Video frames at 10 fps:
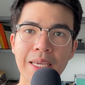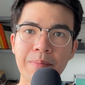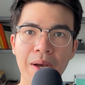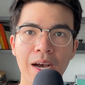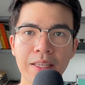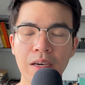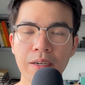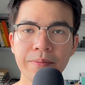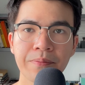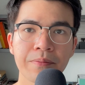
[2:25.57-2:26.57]
in
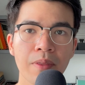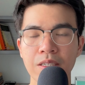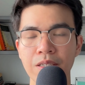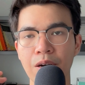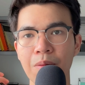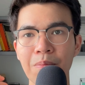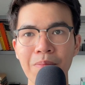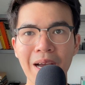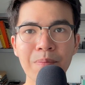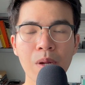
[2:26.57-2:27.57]
Python. So
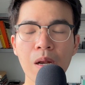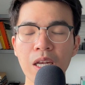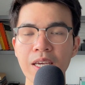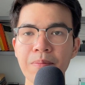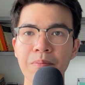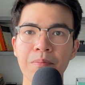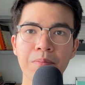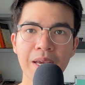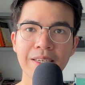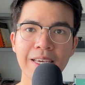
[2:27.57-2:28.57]
Matplotlib
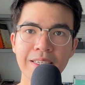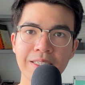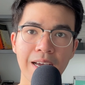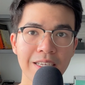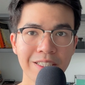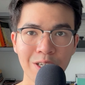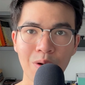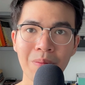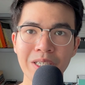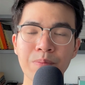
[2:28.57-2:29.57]
makes data science so
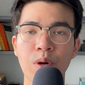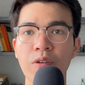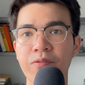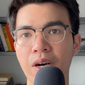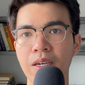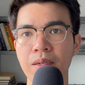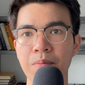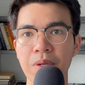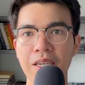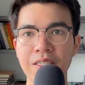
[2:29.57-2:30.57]
much more fun
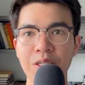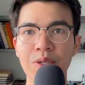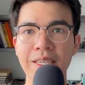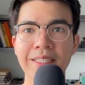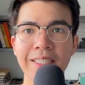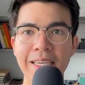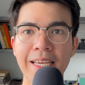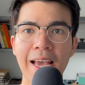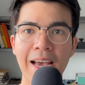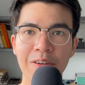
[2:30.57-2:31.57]
because you can see
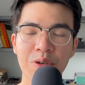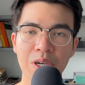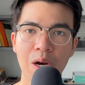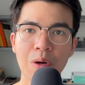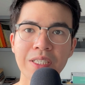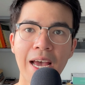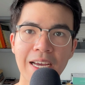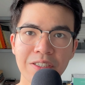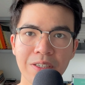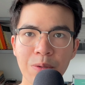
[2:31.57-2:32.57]
how your code is
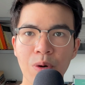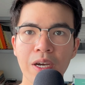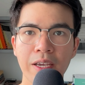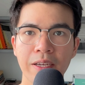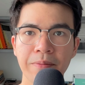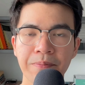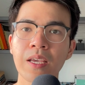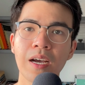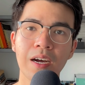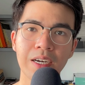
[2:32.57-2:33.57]
actually working.
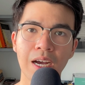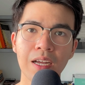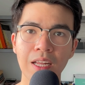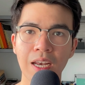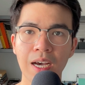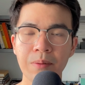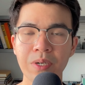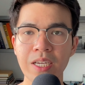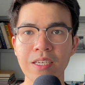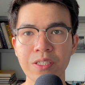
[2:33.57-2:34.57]
Another
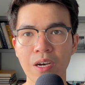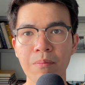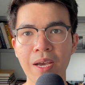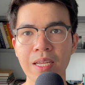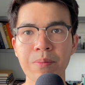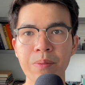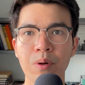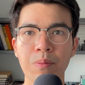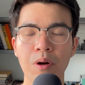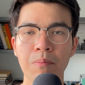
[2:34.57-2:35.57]
library I saw many people
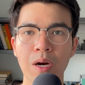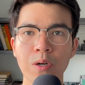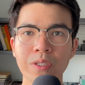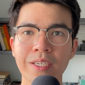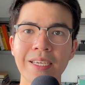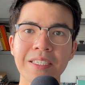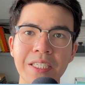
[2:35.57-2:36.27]
promote is